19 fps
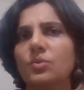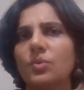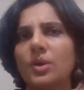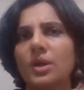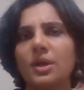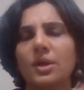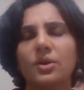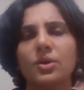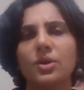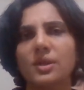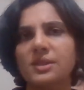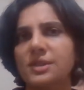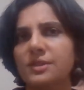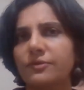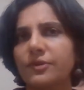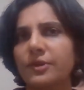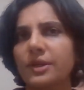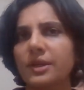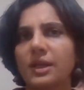world, across
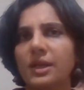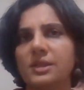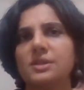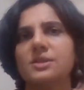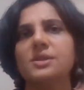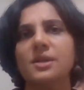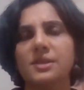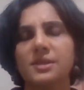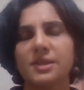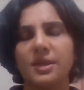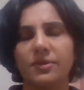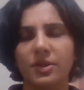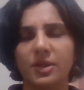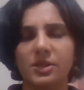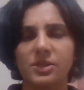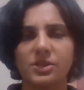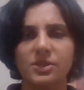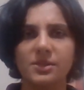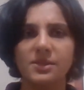different cultures and
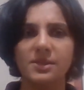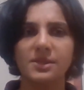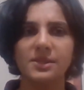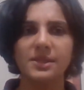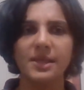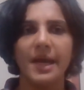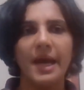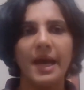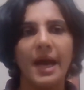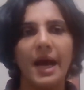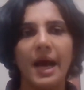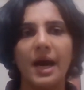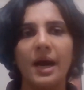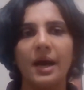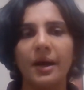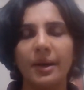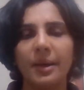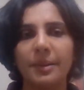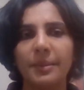religions,
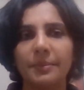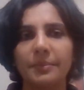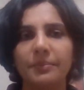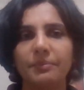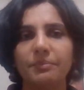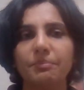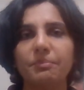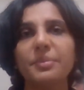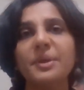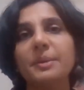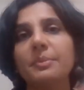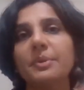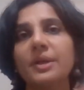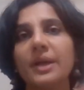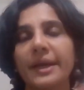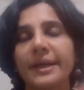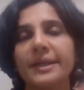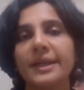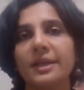uh, people
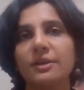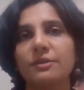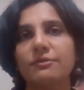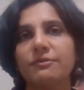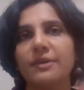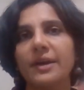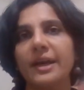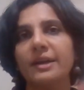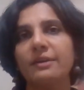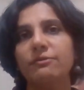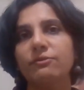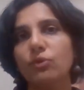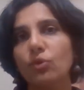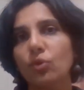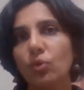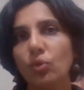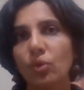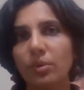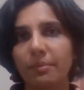identified
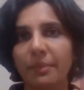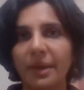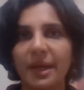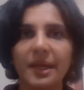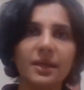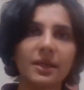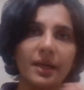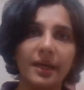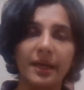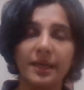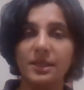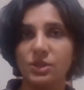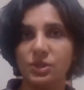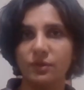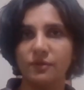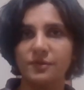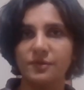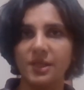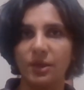four main kinds
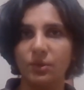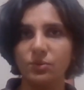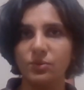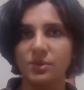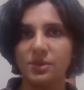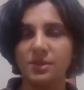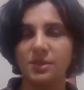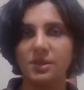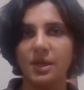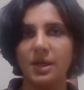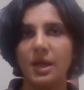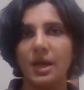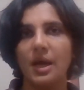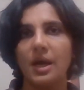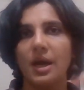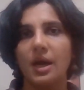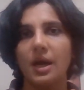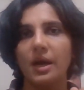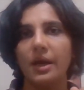of sounds:
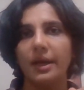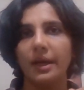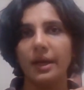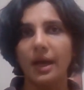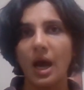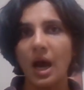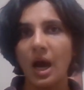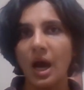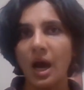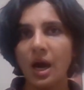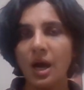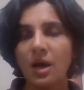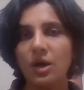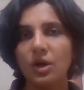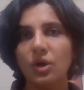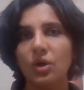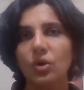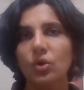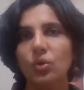a,
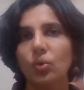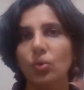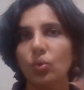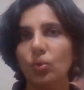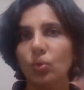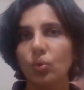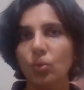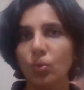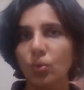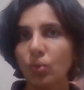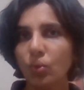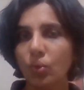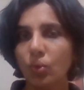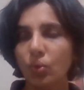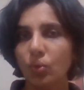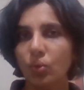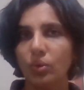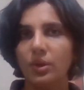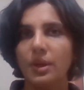u,
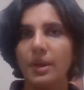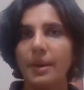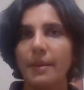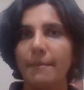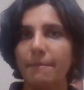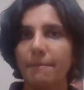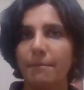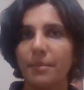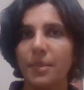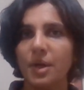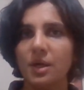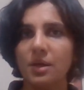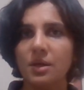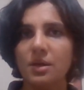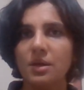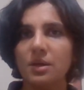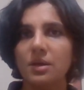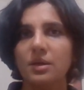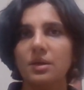ma,
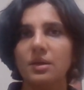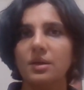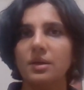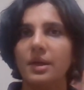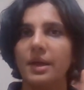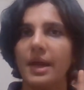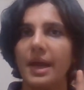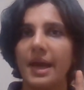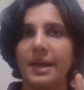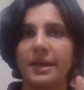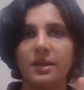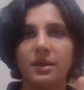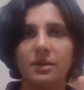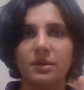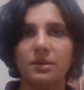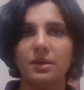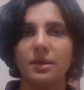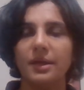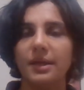and
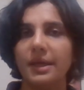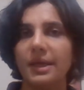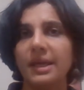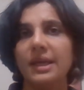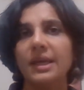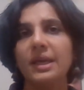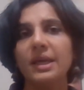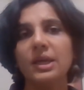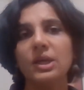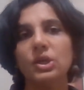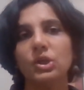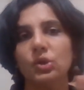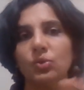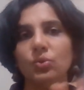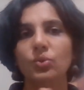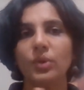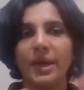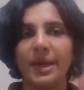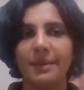na.
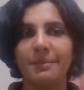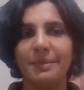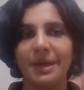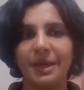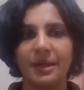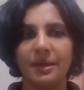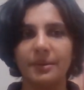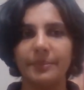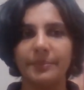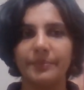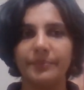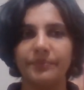AUMN.